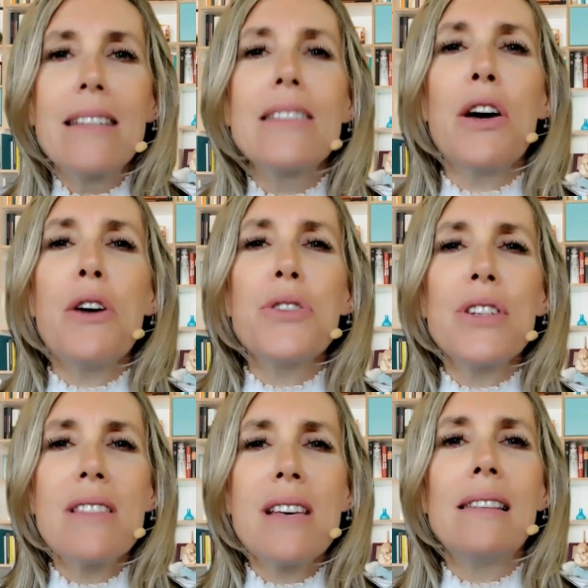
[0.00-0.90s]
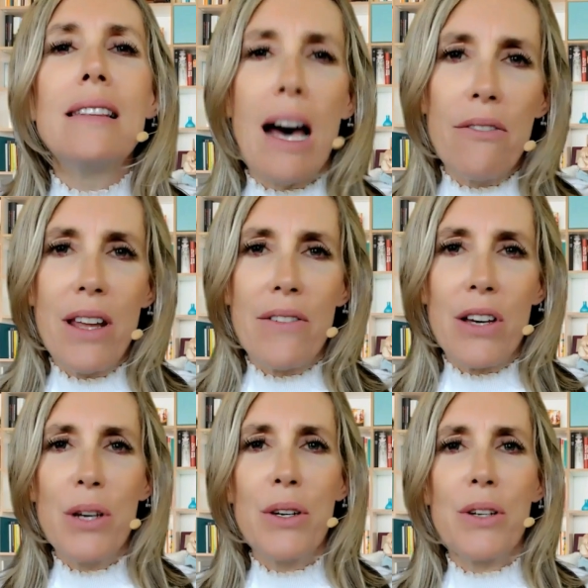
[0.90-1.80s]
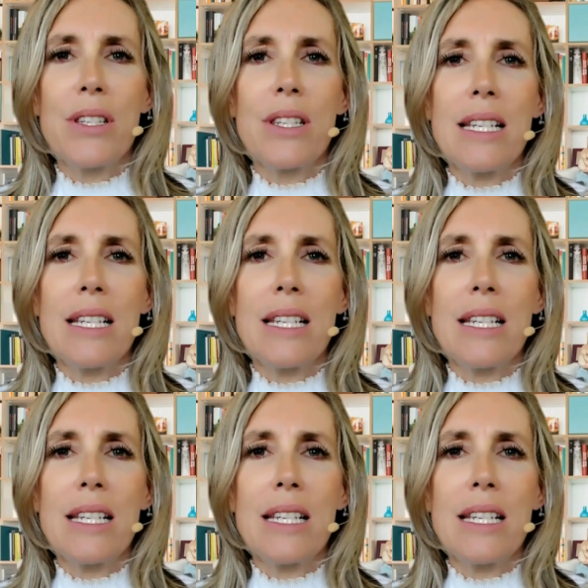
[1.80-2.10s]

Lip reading: The notion that love never hurts